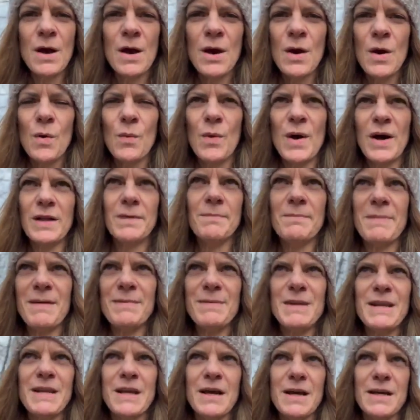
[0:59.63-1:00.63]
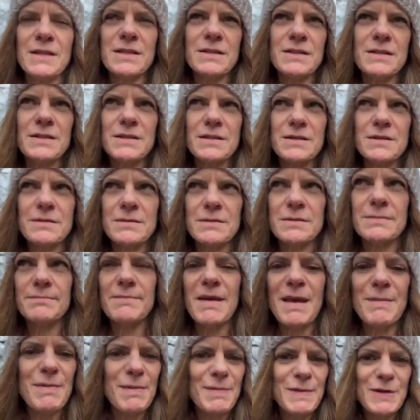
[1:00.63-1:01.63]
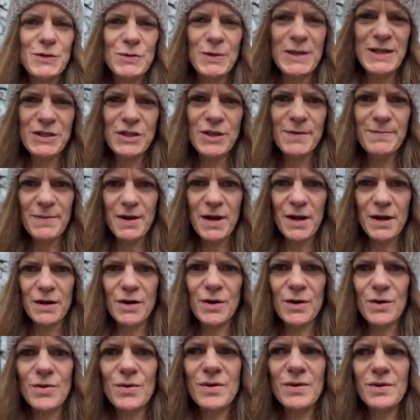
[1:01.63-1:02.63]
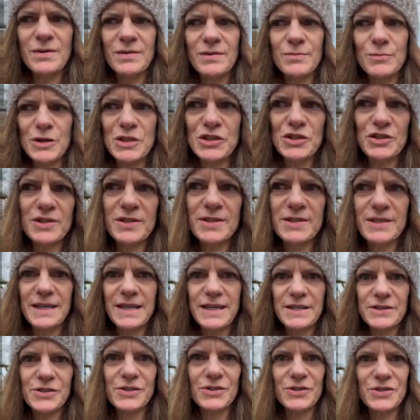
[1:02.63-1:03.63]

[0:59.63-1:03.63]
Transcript: well, maybe between tomorrow, which is Easter